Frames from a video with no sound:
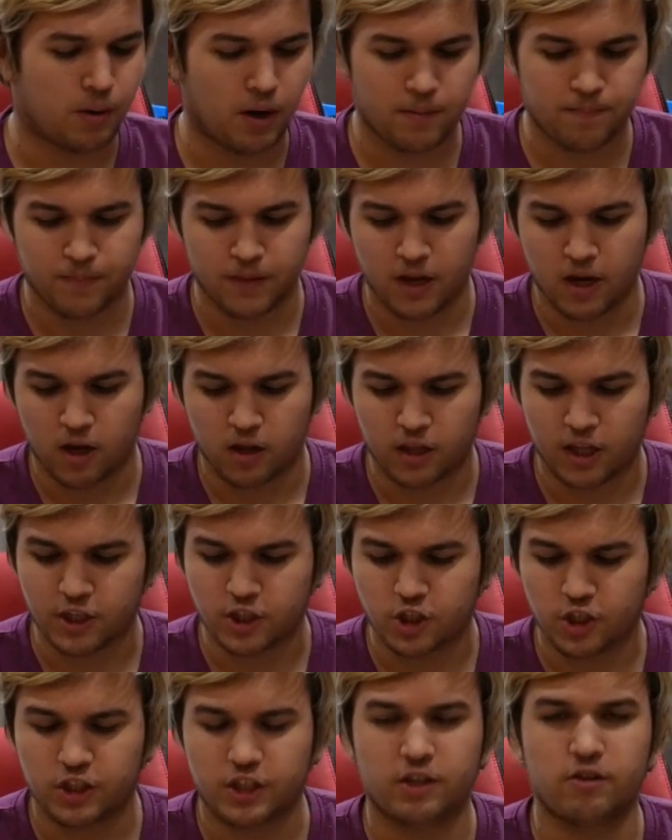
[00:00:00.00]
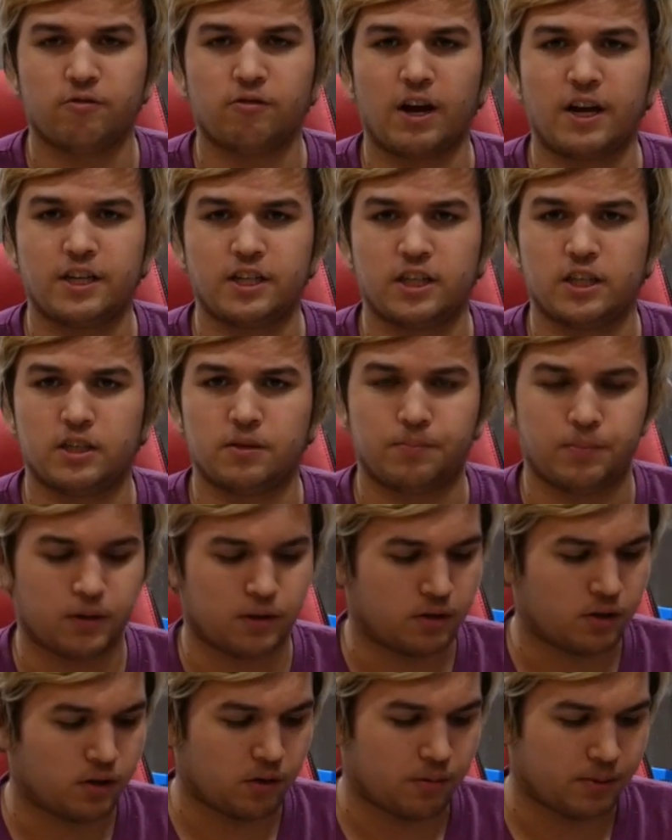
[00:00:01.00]
But let's just get right into this
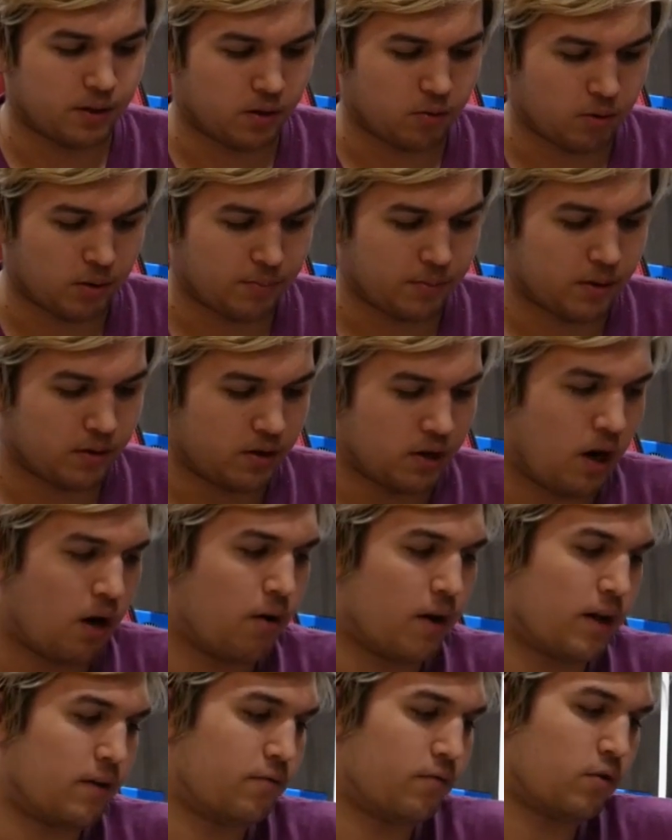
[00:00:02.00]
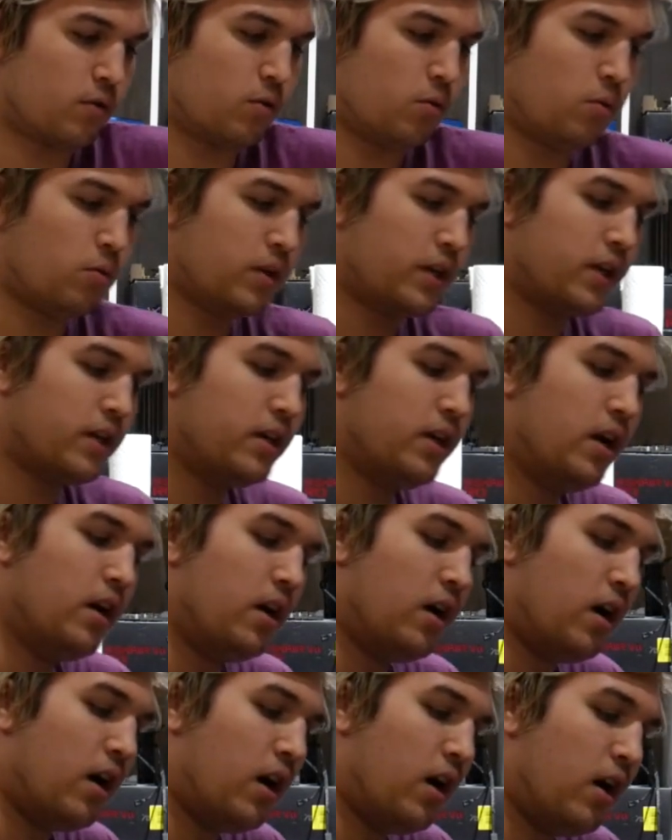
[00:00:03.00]
build. It'll be a quick build. Oh, and for cooling,
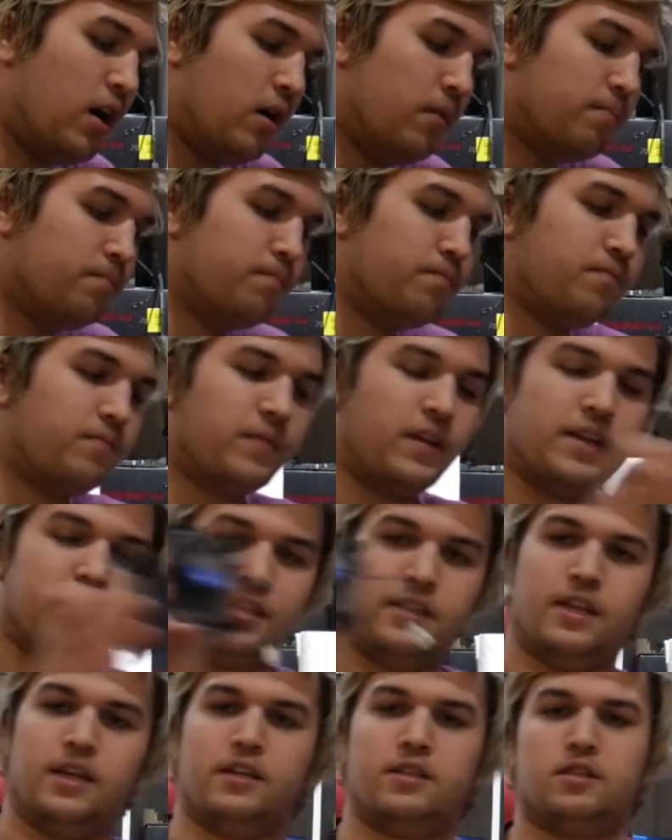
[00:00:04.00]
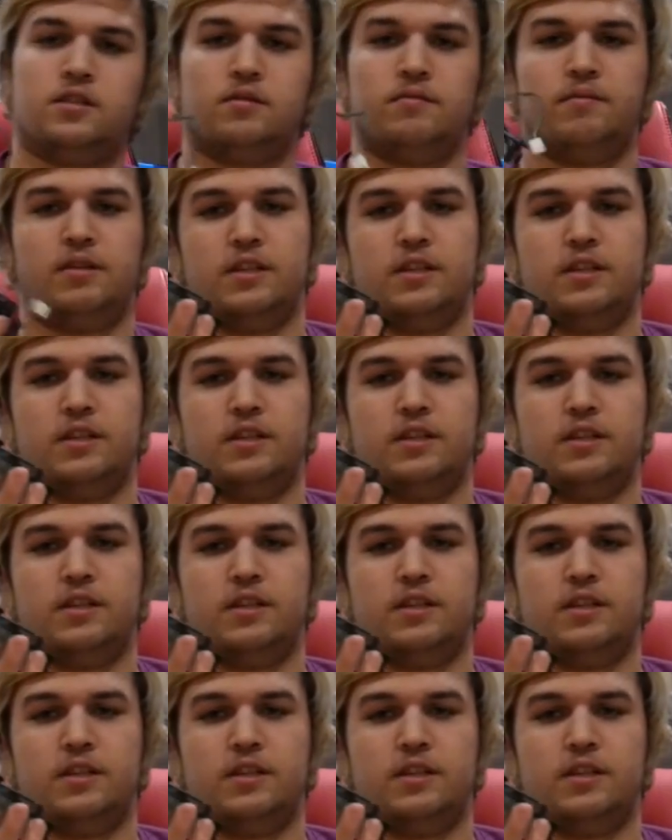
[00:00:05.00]
um, it's this.